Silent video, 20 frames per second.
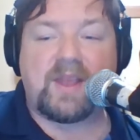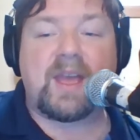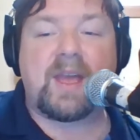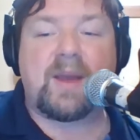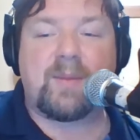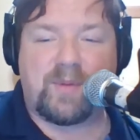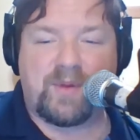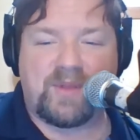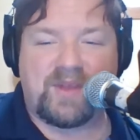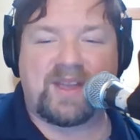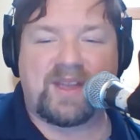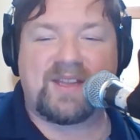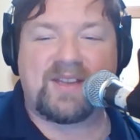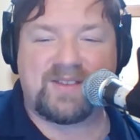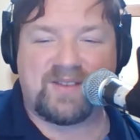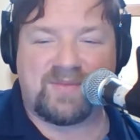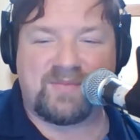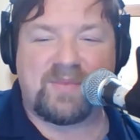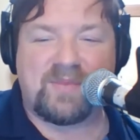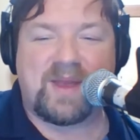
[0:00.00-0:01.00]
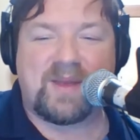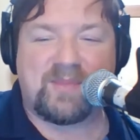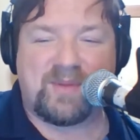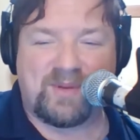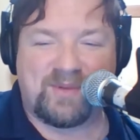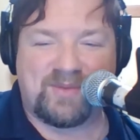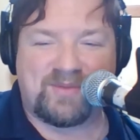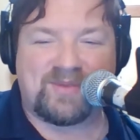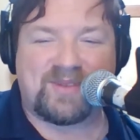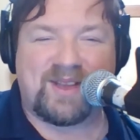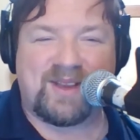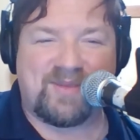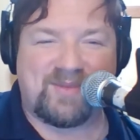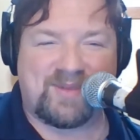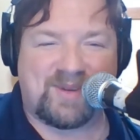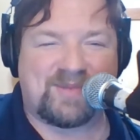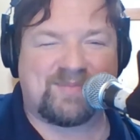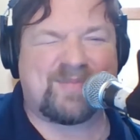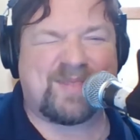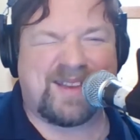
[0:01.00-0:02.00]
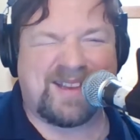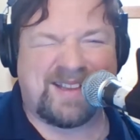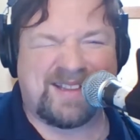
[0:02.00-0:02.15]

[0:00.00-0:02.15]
the hip with a hint of maple flavoring.